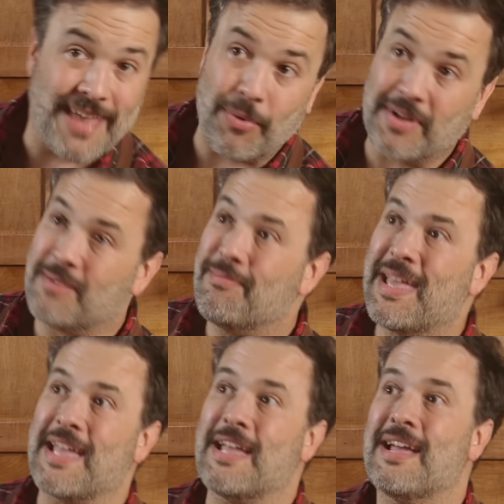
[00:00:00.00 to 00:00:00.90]
That wasn't
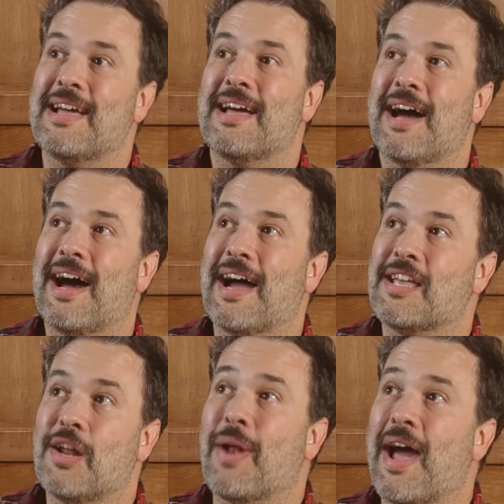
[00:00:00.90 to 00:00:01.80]
me. Uh,
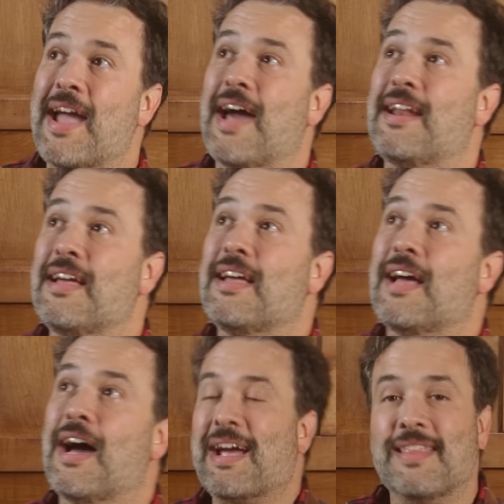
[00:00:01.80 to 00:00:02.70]
you know what I had?
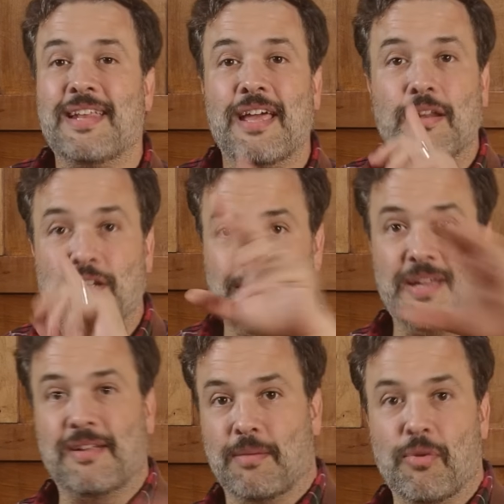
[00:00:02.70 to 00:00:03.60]
Back in the day, there used to
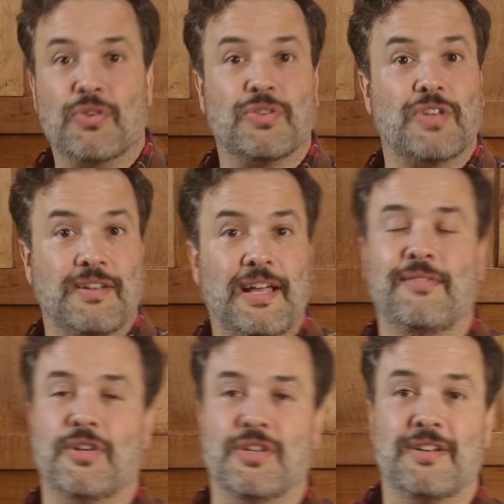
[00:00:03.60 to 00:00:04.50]
be commercials on
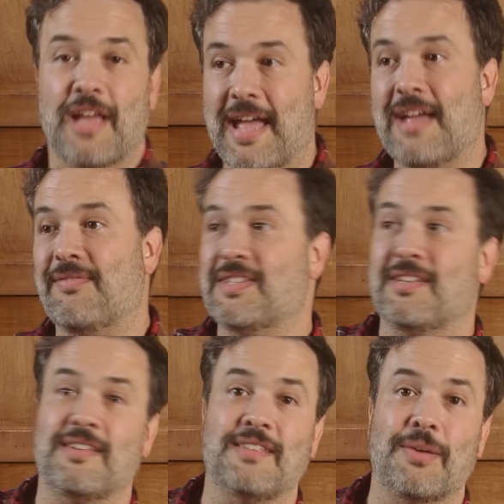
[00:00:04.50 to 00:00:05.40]
television, A,
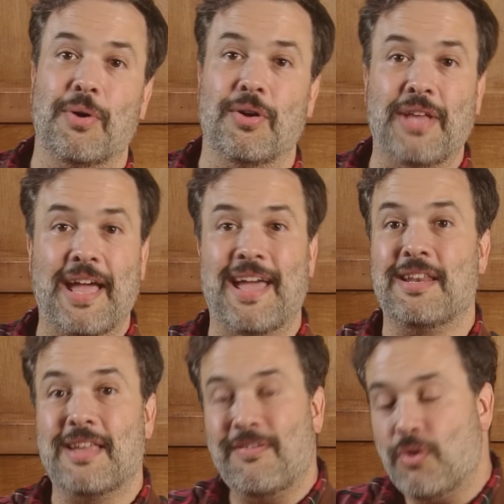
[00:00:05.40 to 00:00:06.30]
visit Disney World,
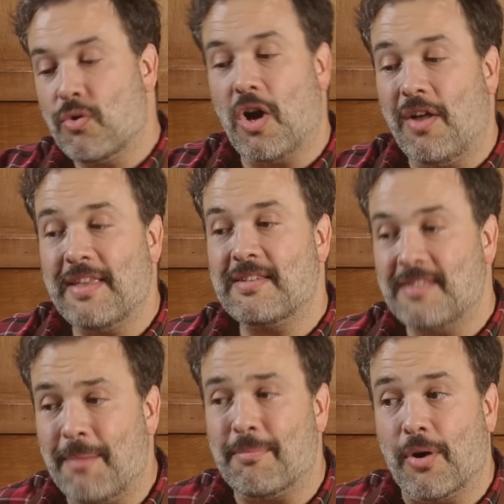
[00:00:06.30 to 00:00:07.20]
and if you call
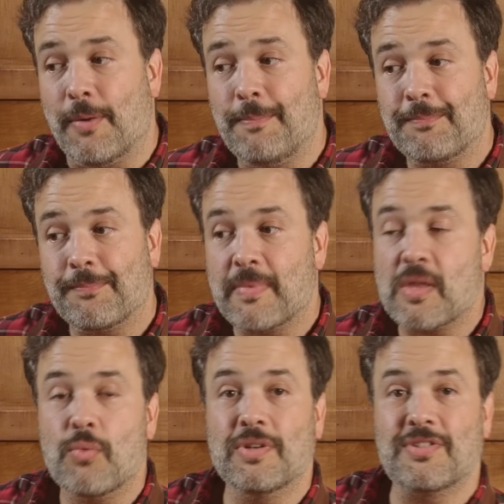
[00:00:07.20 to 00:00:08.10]
this number,
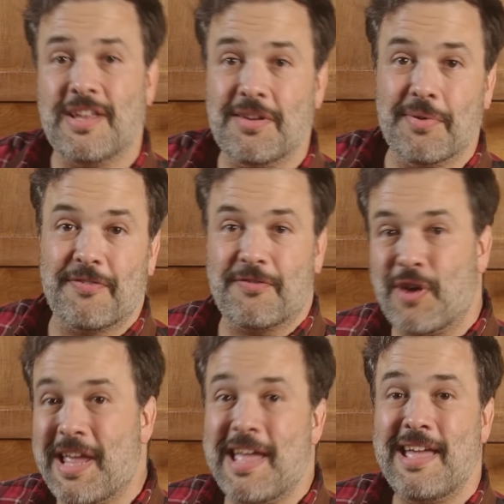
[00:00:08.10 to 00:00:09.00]
we'll send you a
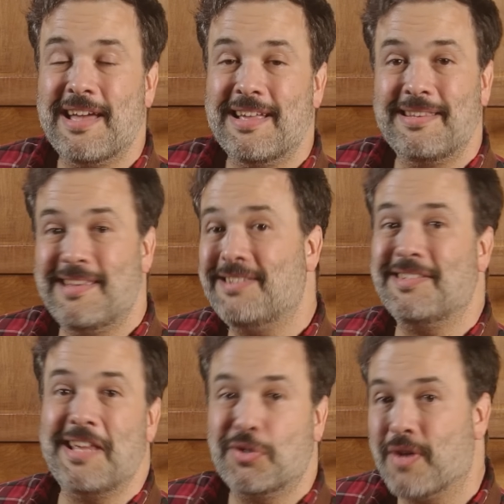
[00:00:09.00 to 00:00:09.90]
free
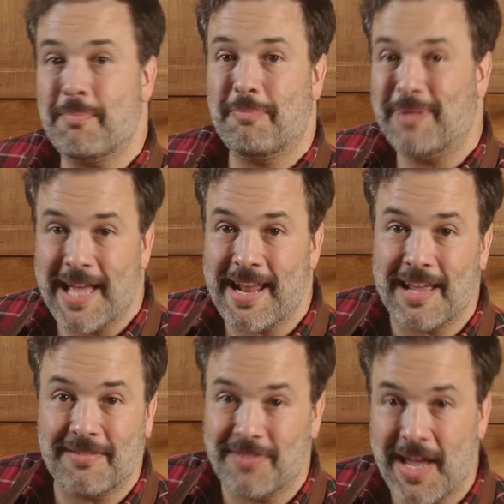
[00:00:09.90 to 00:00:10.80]
Disney trip
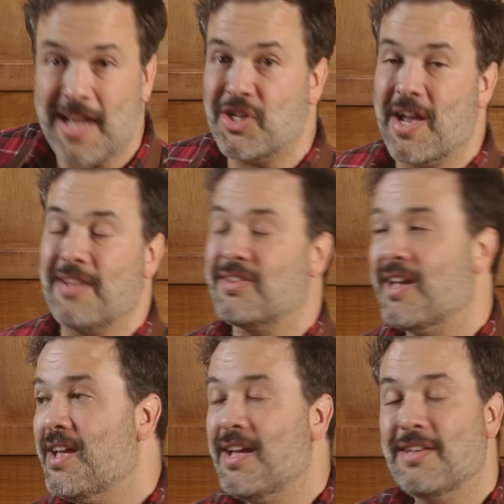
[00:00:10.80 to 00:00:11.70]
planning VHS.
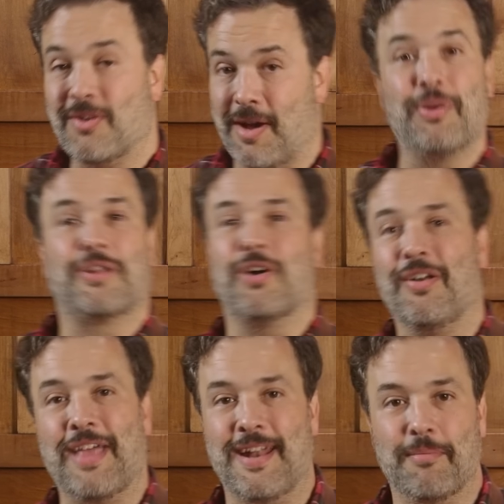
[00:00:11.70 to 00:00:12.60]
So I would
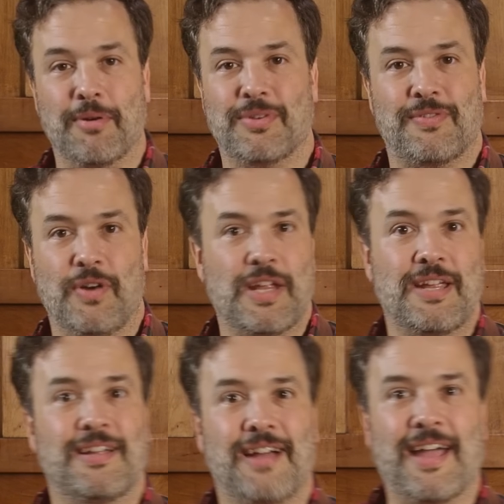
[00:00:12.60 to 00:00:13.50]
call that number, it was
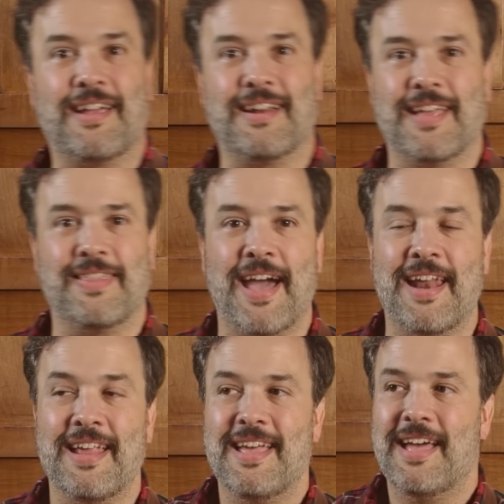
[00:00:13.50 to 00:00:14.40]
free, I could get
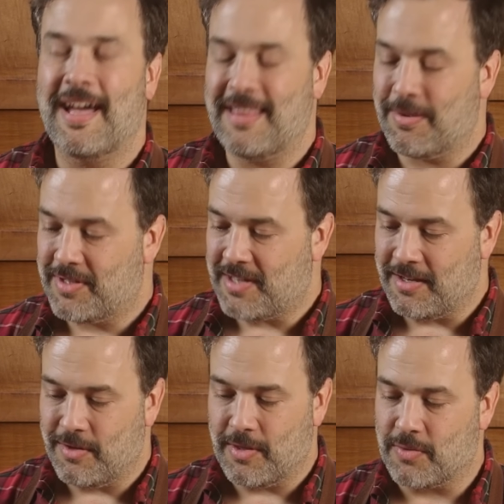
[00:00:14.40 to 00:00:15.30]
that, and they would
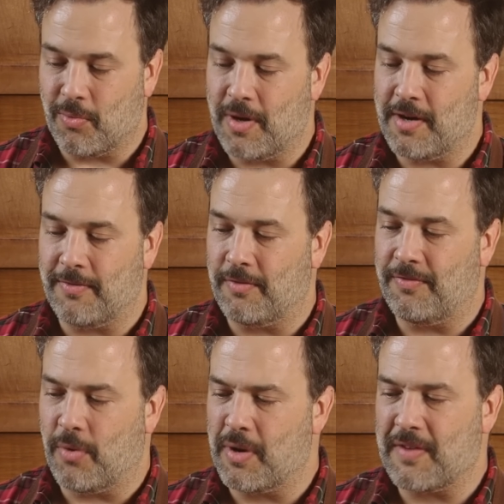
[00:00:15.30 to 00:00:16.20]
send you this wonderful
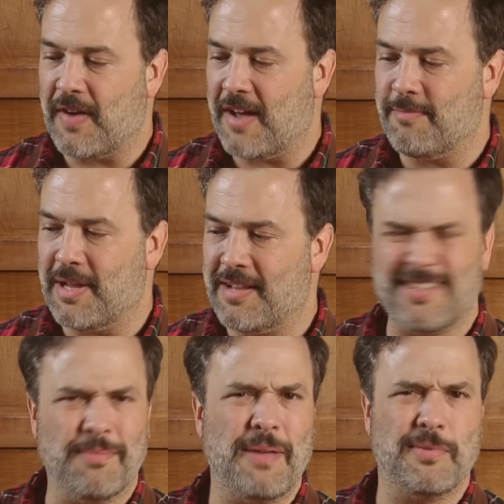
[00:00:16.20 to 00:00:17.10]
45 minute,
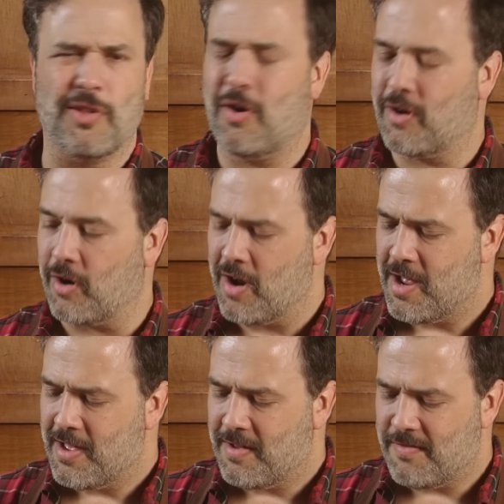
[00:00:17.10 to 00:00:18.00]
sometimes longer,
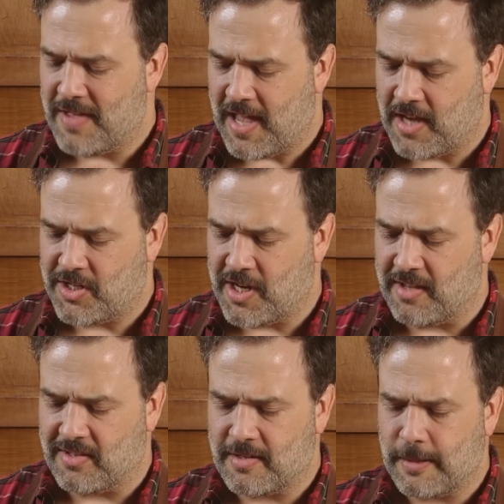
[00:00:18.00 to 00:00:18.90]

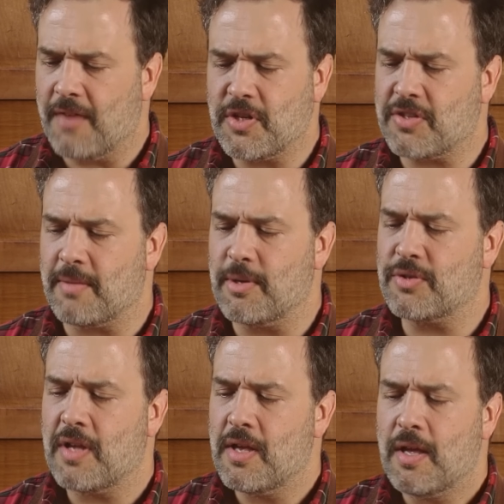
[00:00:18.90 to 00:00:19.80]
VHS of just the
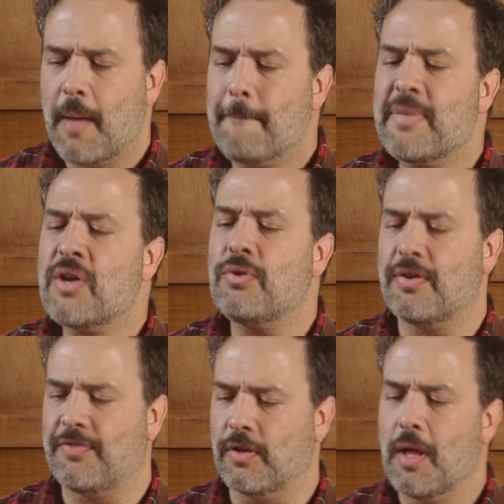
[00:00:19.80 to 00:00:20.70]
most
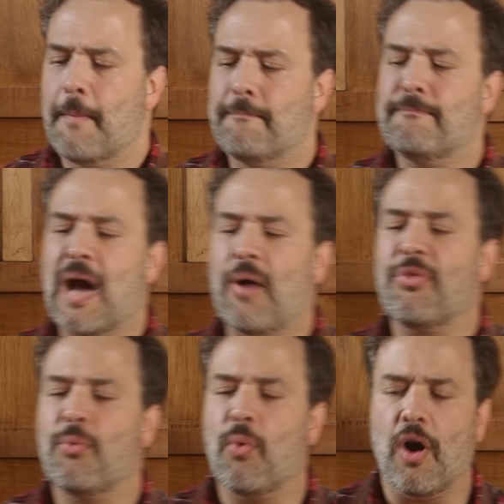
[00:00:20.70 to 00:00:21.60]
beautiful,
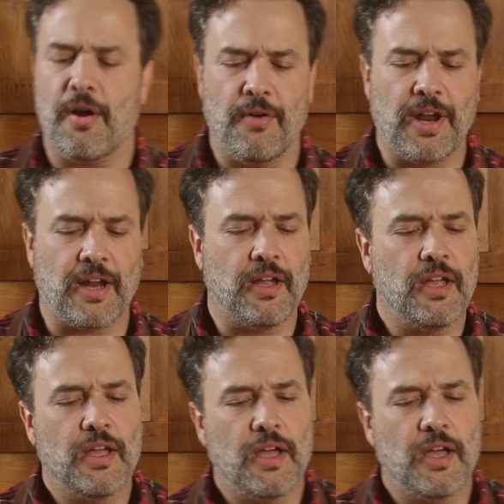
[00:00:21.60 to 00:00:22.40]
mouth watering